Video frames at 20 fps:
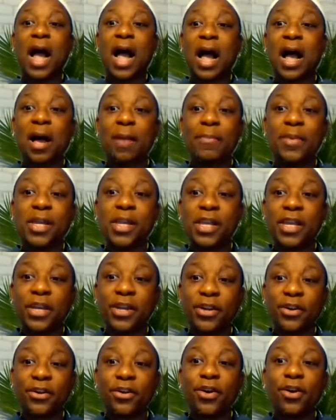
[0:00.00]
I'm
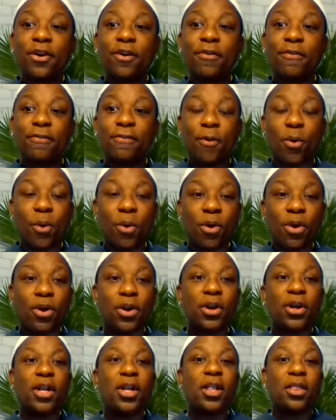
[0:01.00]
here
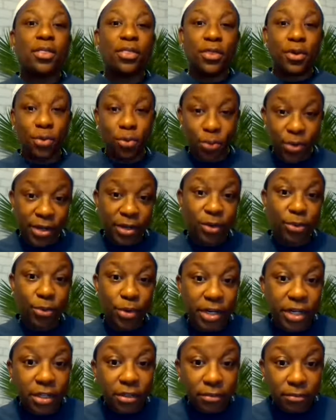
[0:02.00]
for the real,
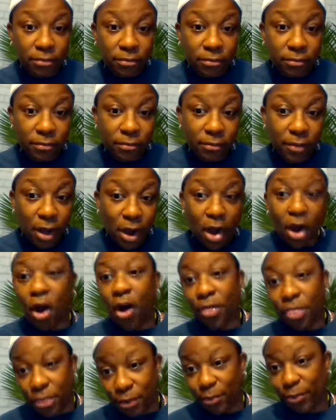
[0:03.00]
real,
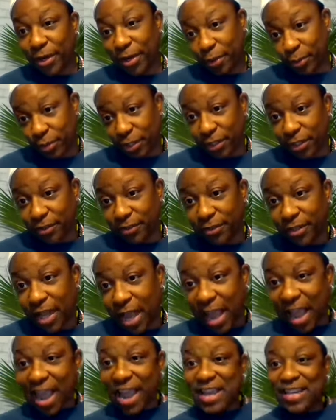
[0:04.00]
on the real, real.
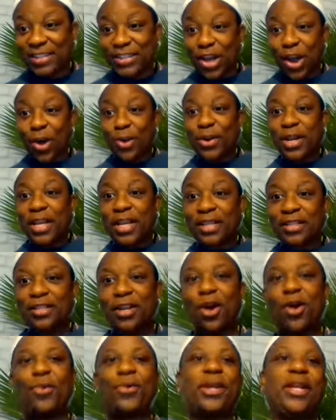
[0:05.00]
Hey, Tony,
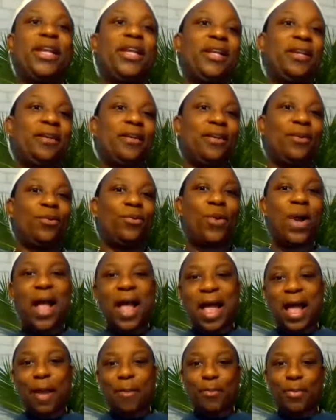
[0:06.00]
Tony,
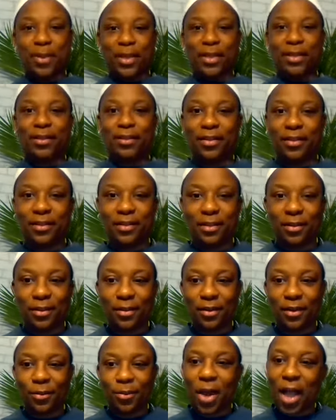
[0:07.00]
what happened?
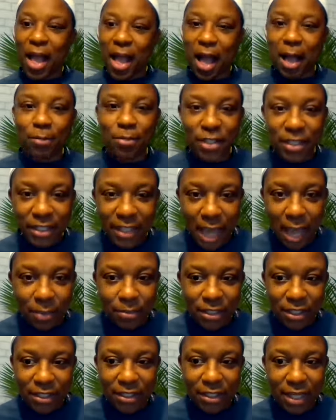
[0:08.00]
What ha- I'm just
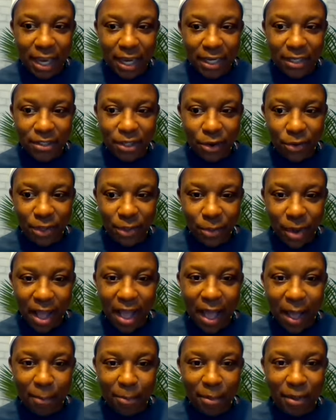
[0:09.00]
I'm just saying, Tony.
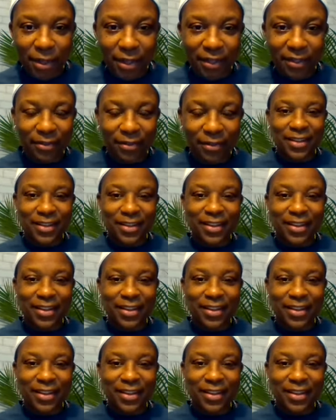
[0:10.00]
What happened?